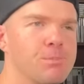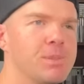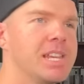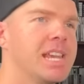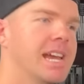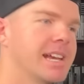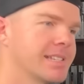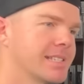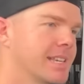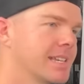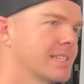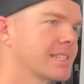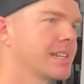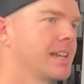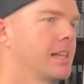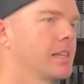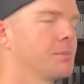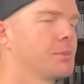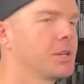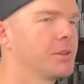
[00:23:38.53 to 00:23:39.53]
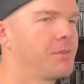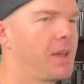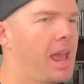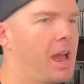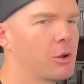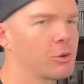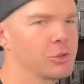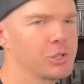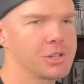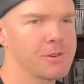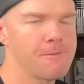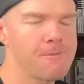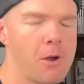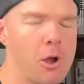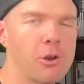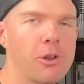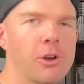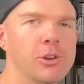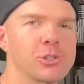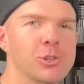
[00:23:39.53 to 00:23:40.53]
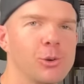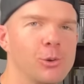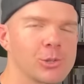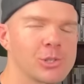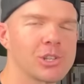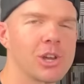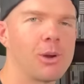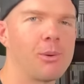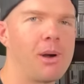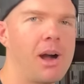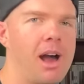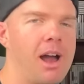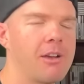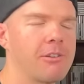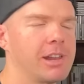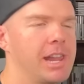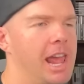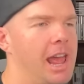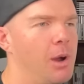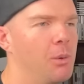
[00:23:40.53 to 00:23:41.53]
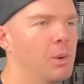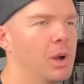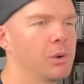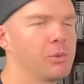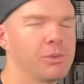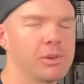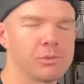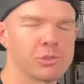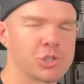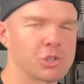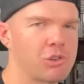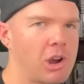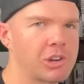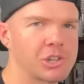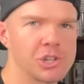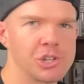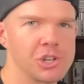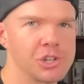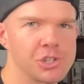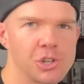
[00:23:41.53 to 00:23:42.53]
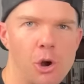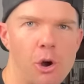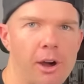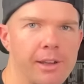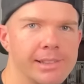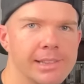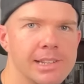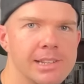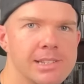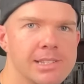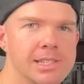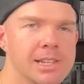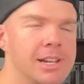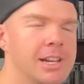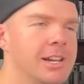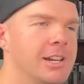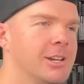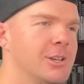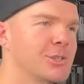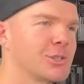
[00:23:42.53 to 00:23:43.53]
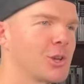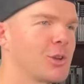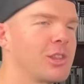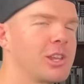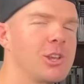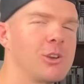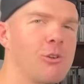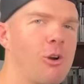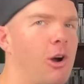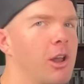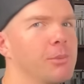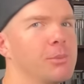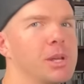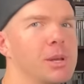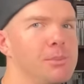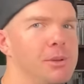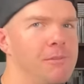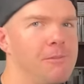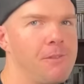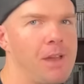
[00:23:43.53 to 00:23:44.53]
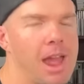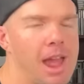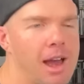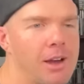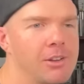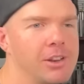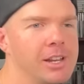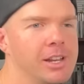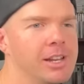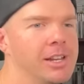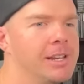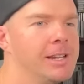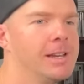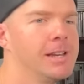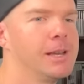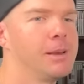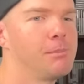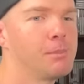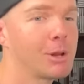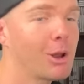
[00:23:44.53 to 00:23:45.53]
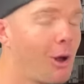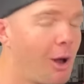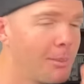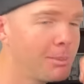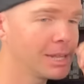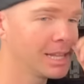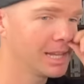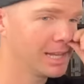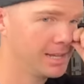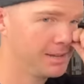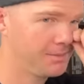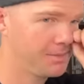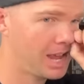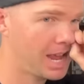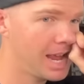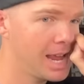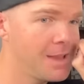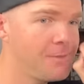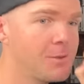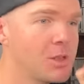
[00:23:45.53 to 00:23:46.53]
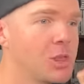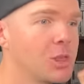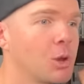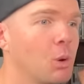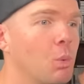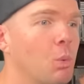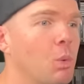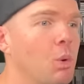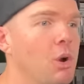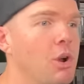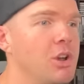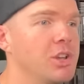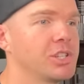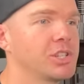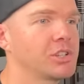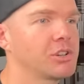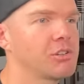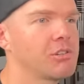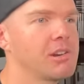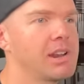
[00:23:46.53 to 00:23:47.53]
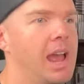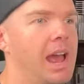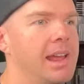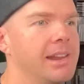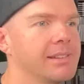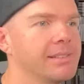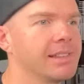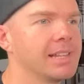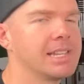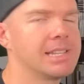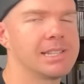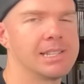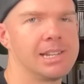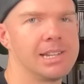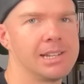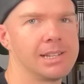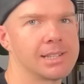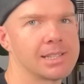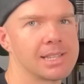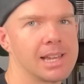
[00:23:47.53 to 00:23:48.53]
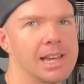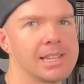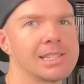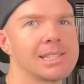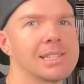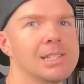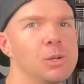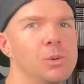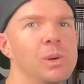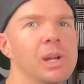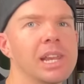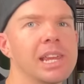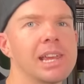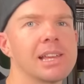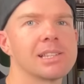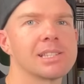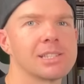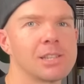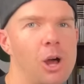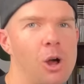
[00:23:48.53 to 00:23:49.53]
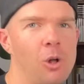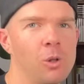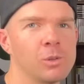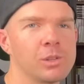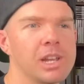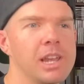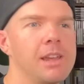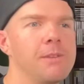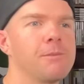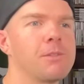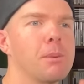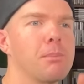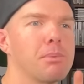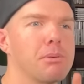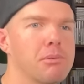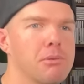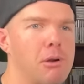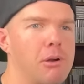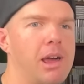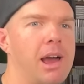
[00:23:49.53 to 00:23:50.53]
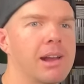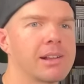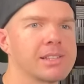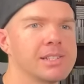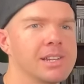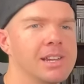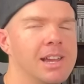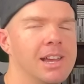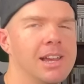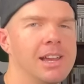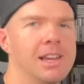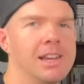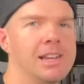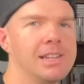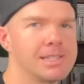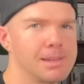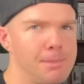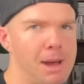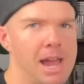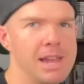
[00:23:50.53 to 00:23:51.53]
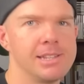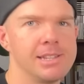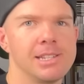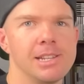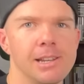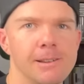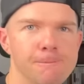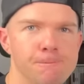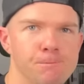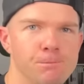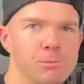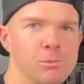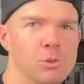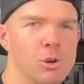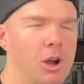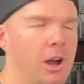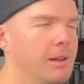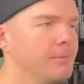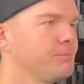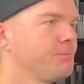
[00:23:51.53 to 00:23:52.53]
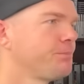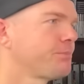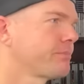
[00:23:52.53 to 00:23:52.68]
Yes, there's an element of how good your photos also are and how well structured your title is so that your item can be found. But I believe even the worst created listings are still going to get sold if the product is amazing, right?